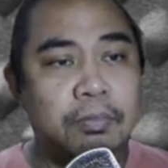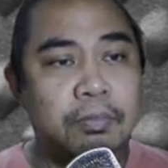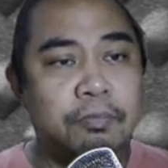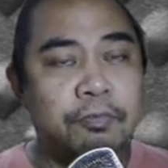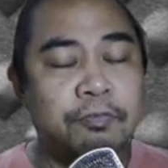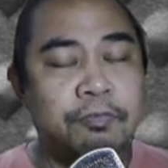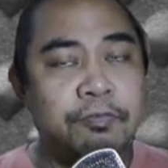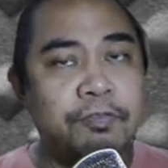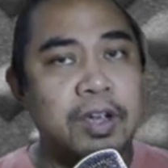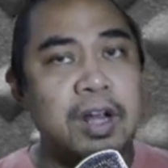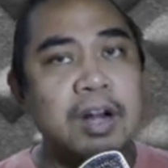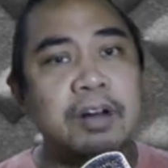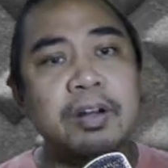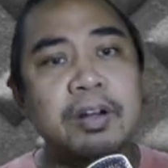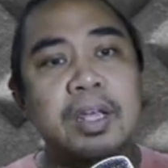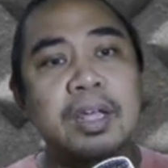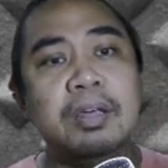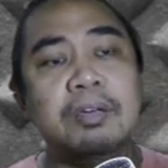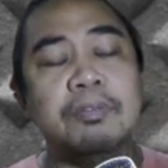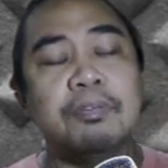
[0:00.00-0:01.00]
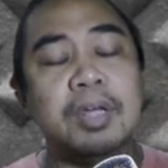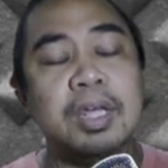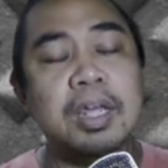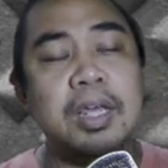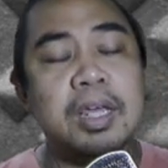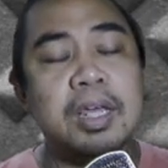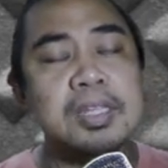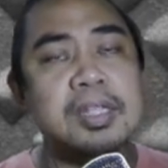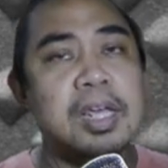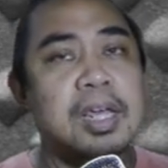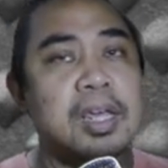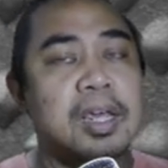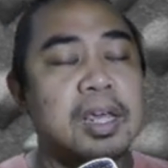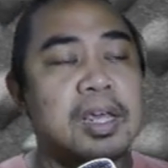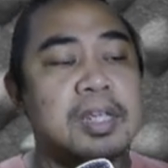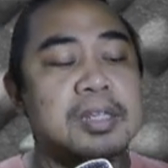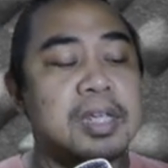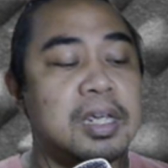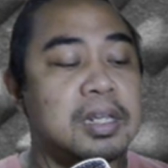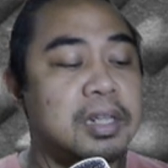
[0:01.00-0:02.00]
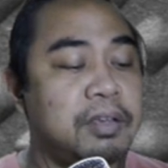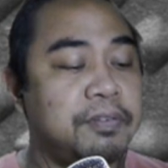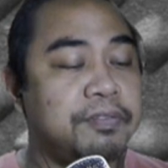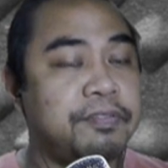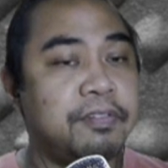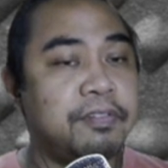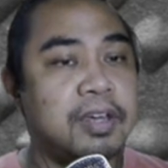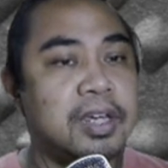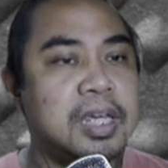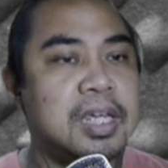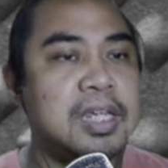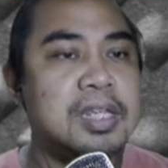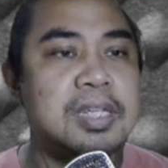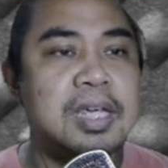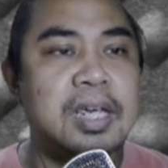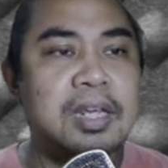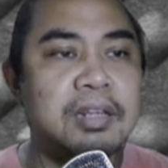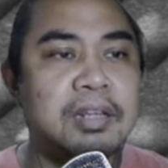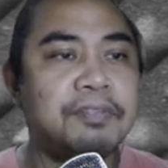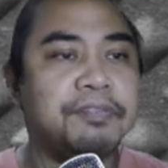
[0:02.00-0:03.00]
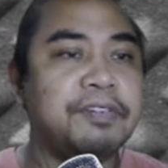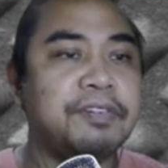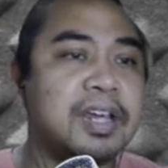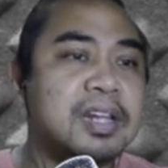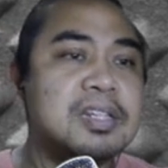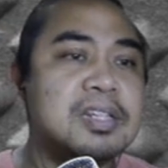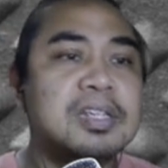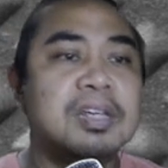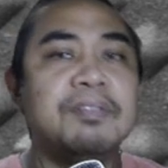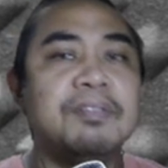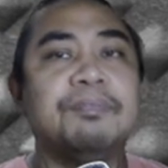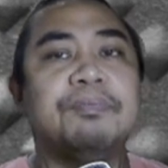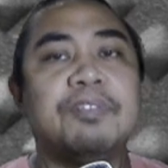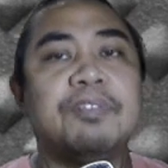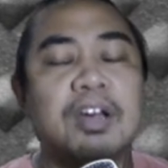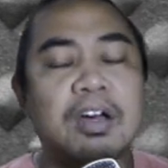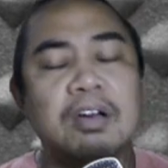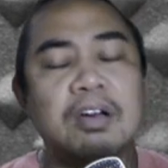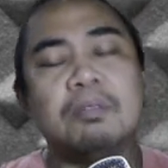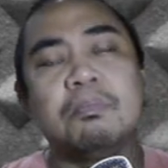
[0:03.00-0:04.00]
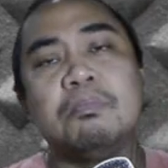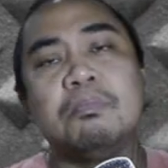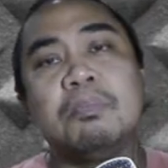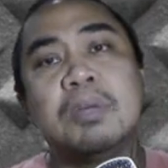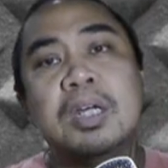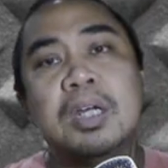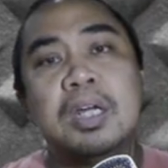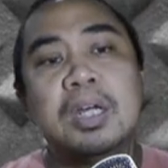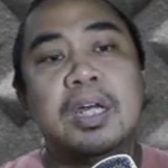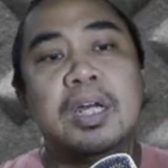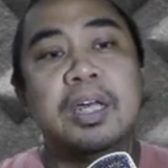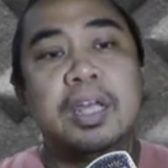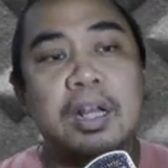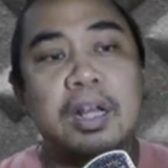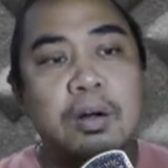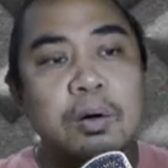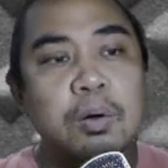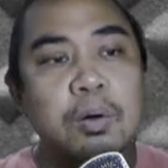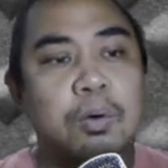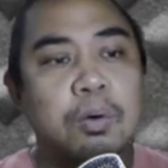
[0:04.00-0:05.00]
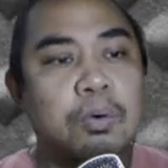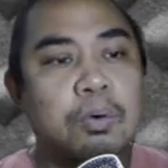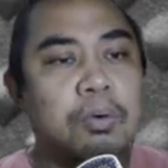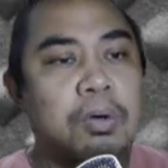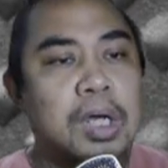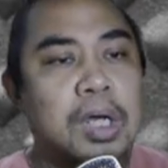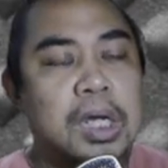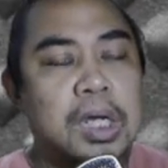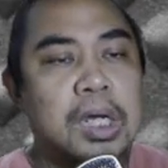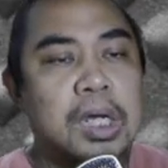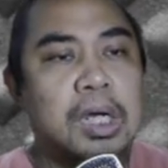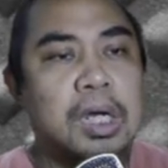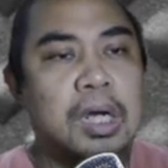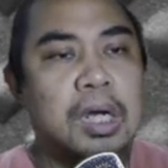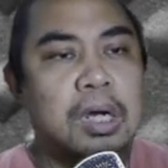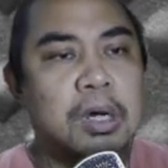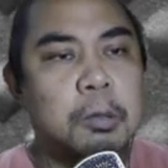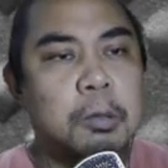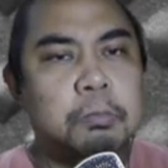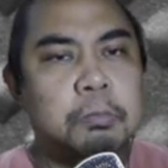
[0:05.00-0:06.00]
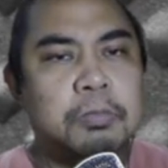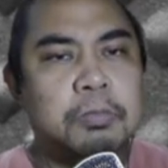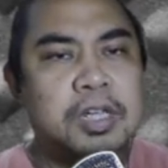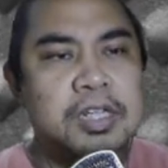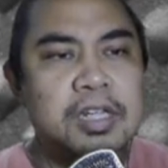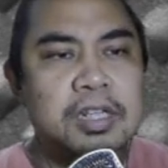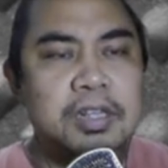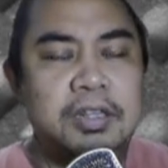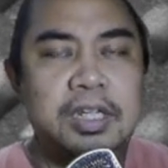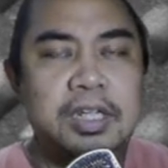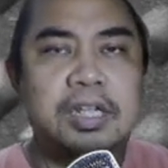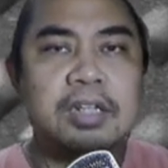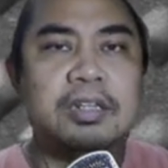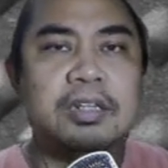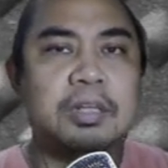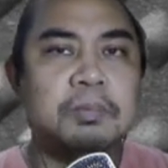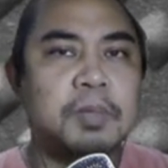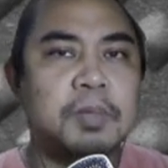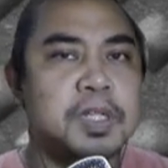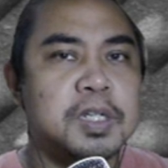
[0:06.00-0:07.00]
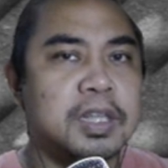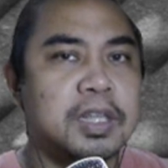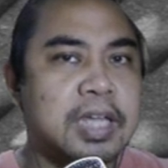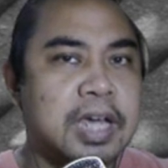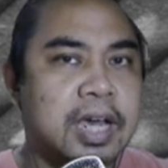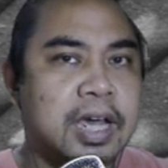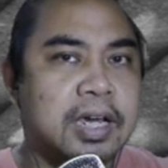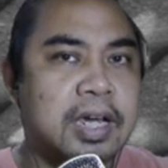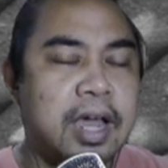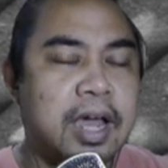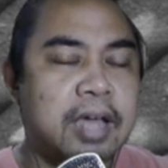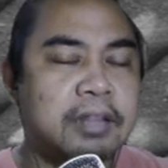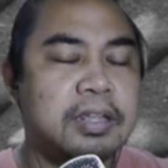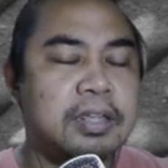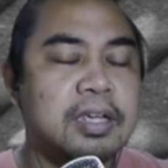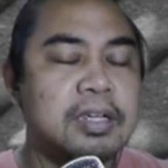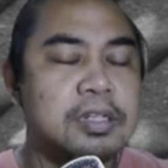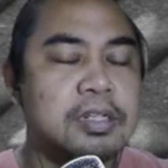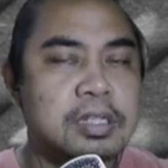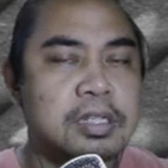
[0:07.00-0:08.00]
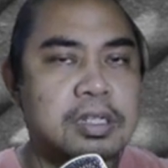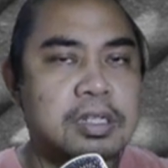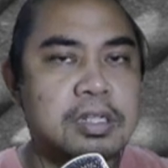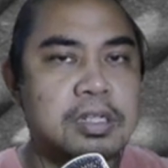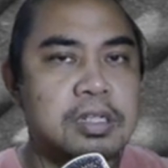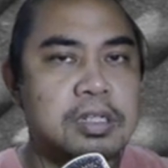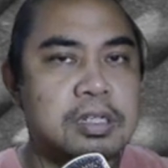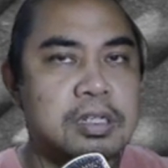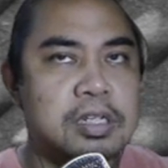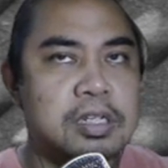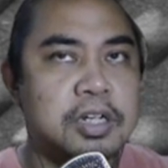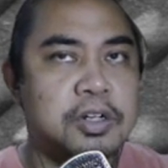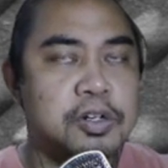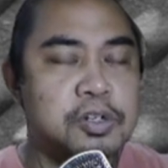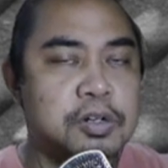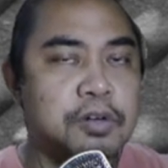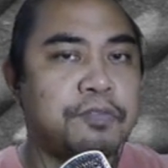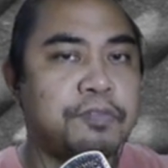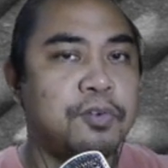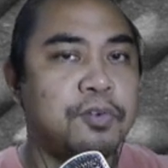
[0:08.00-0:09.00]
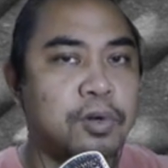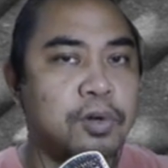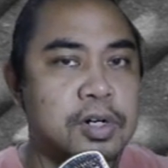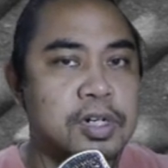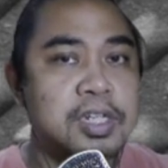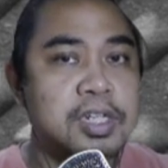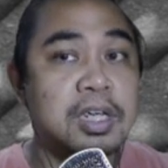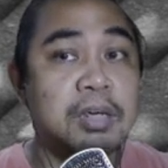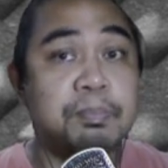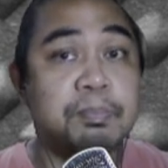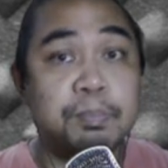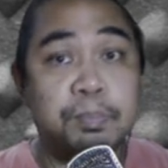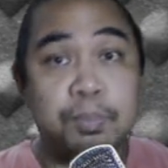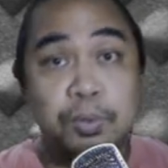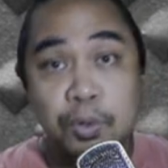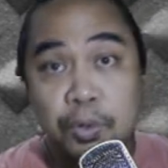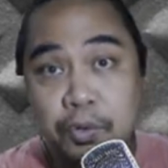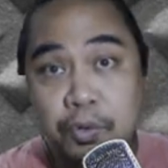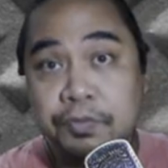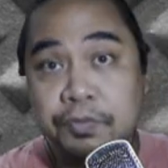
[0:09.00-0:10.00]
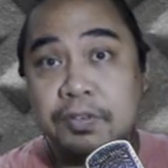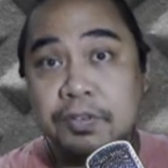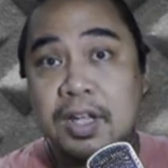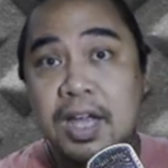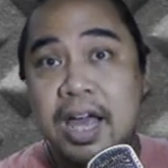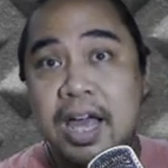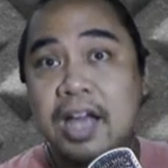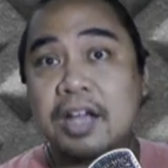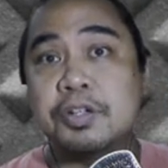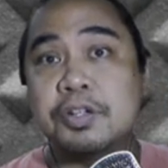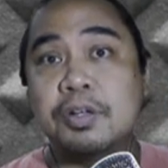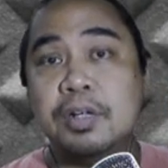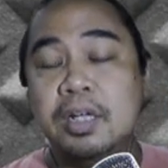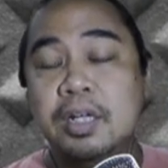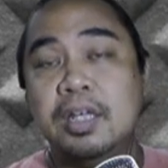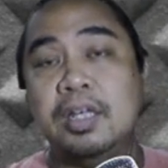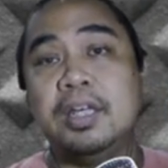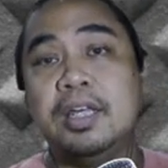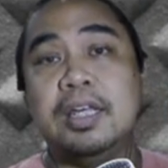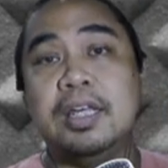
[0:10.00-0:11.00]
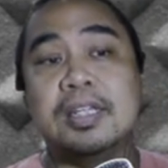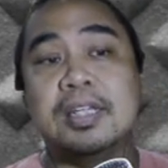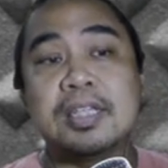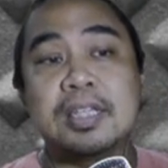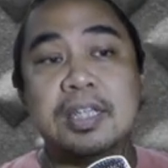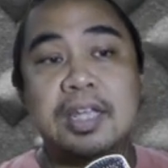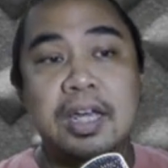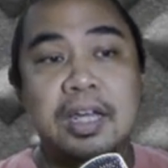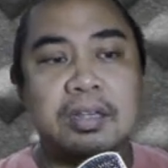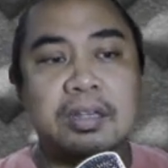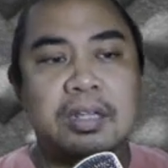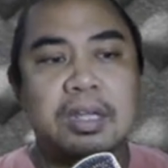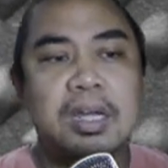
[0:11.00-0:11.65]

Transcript: very he's a he's a def, he's a defensive um hero um doesn't deal that much attack i think signature force improved actually his kit